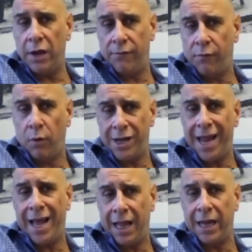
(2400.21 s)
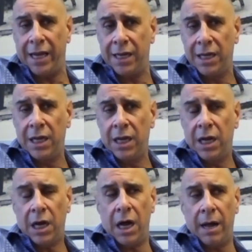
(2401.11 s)
for talent.
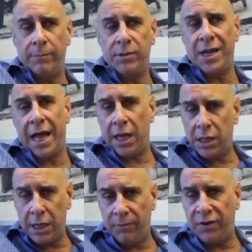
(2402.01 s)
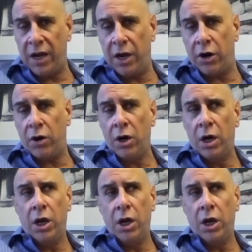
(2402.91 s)
Talent comes here.